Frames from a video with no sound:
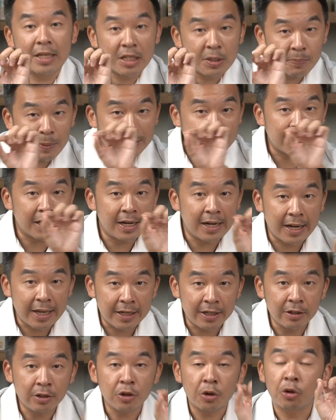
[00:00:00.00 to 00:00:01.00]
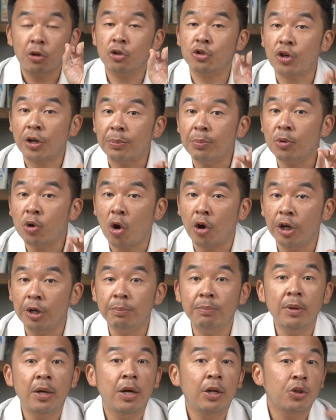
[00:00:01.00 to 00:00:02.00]
this particular layer, your stratum
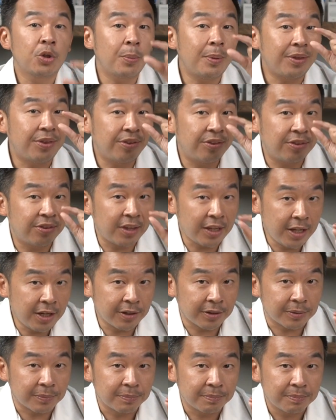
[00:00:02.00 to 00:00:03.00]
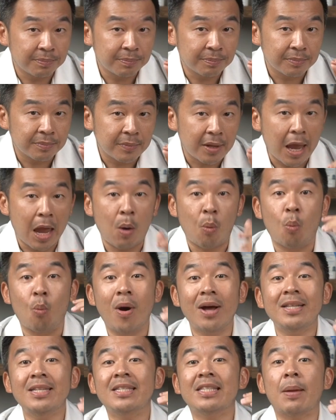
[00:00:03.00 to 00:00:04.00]
corneum, to be thinner. And
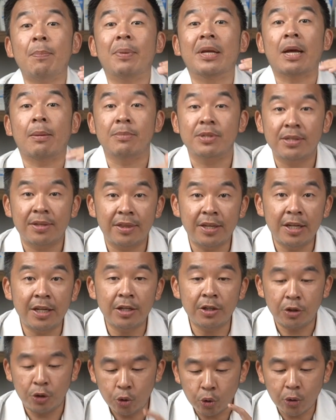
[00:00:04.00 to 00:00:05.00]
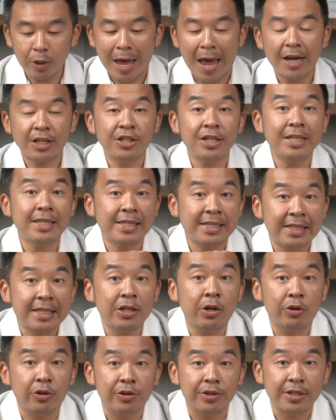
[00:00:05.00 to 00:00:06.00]
once that becomes thinner, you could actually
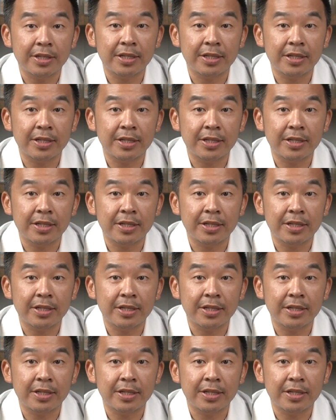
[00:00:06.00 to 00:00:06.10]
see on your